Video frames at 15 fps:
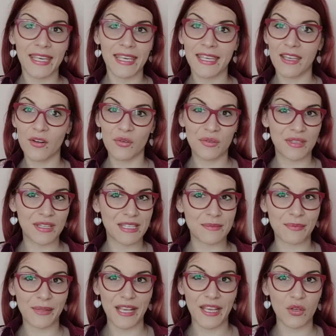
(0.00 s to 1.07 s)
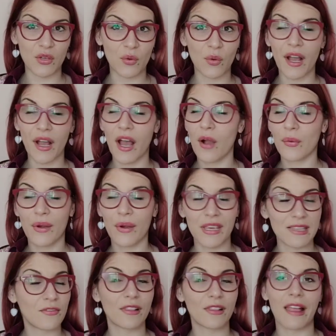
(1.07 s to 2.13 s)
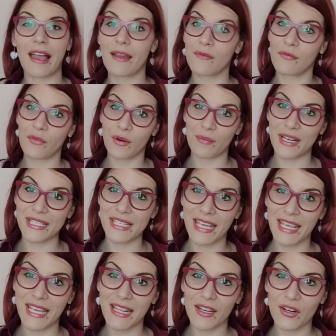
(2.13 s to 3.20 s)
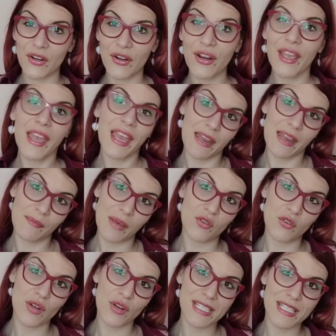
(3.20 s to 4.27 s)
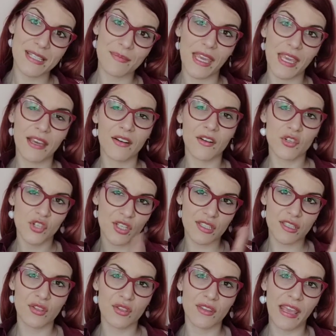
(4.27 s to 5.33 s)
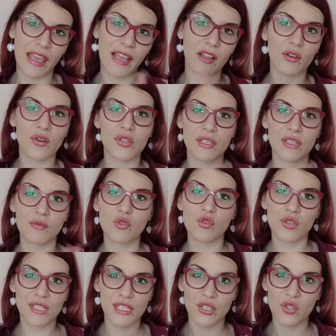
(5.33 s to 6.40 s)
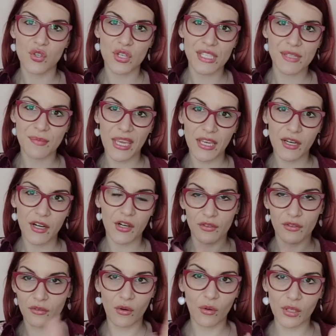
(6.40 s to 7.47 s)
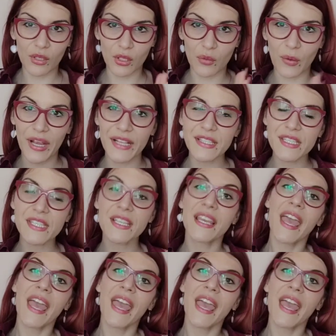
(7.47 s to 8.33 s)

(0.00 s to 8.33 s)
I cannot explain you how grateful I am for my tailor and my dressmaker. She's a tailor, seamstress and dressmaker all in once.